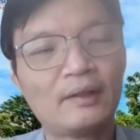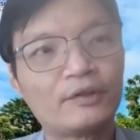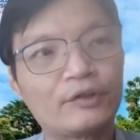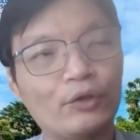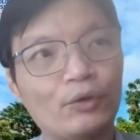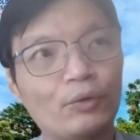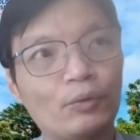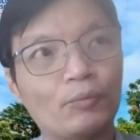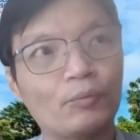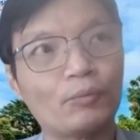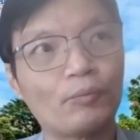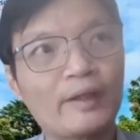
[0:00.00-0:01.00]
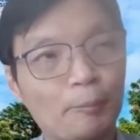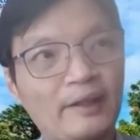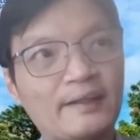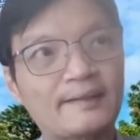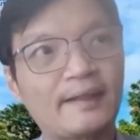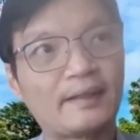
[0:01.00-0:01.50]
So what happened
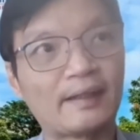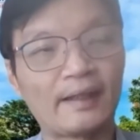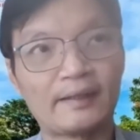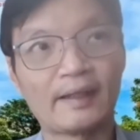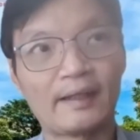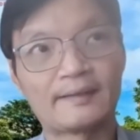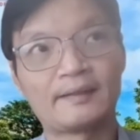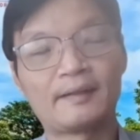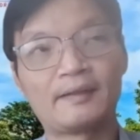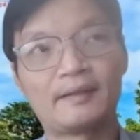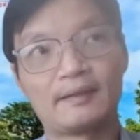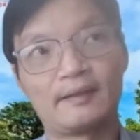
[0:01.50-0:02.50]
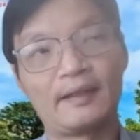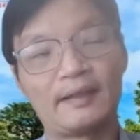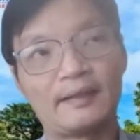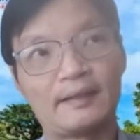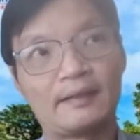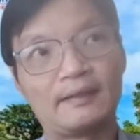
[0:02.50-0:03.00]
is that there are certain,
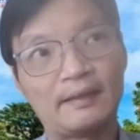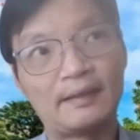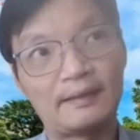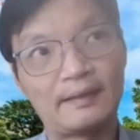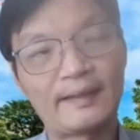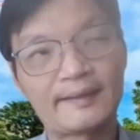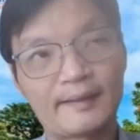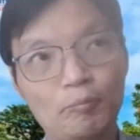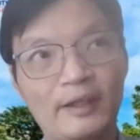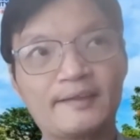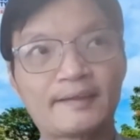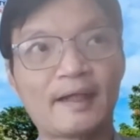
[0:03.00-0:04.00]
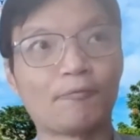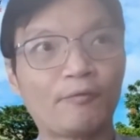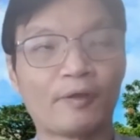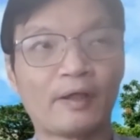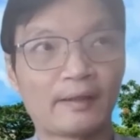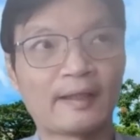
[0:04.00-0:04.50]
the lesson plan start
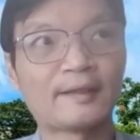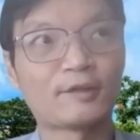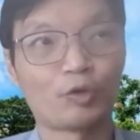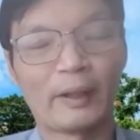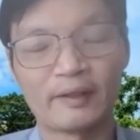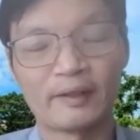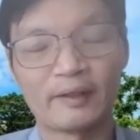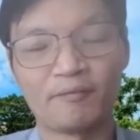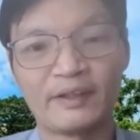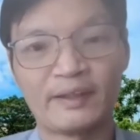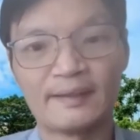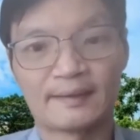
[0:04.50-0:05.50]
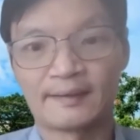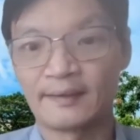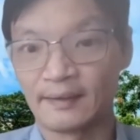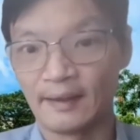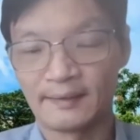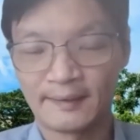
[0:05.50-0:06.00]
with classroom
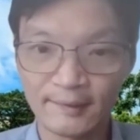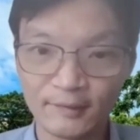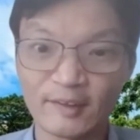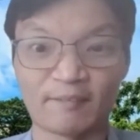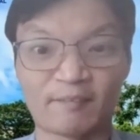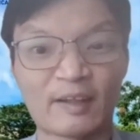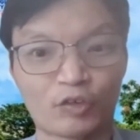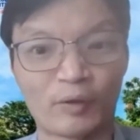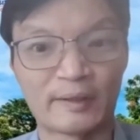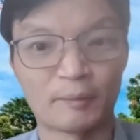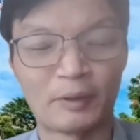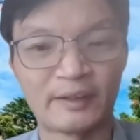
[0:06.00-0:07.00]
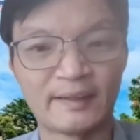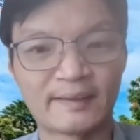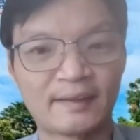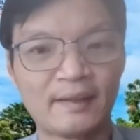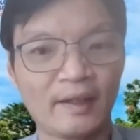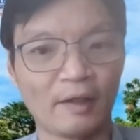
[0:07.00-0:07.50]
activities, a series of classroom
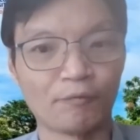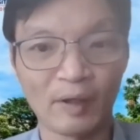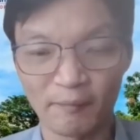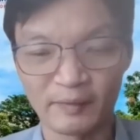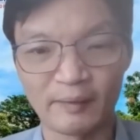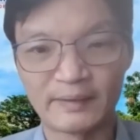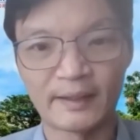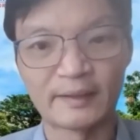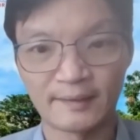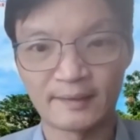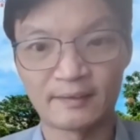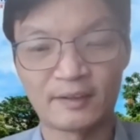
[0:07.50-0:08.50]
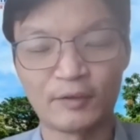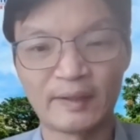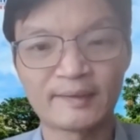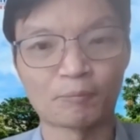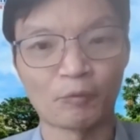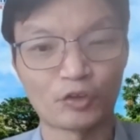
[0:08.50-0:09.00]
activities. And one of them is that the
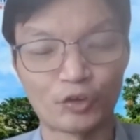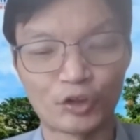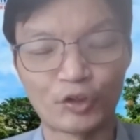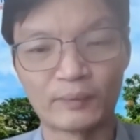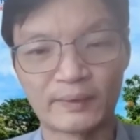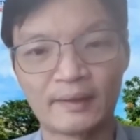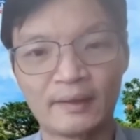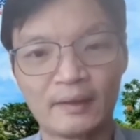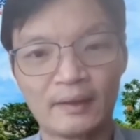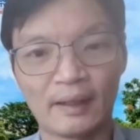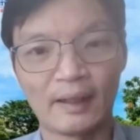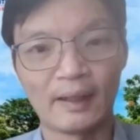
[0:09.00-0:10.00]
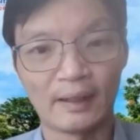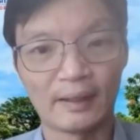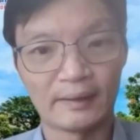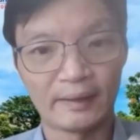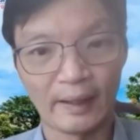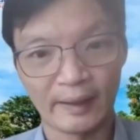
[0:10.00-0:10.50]
students are supposed to use
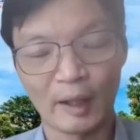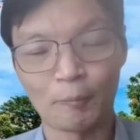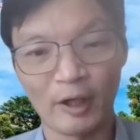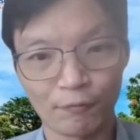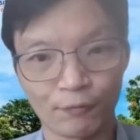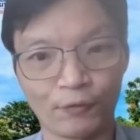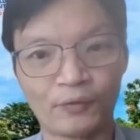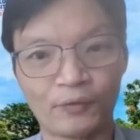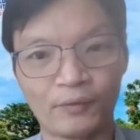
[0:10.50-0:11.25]
their camera phone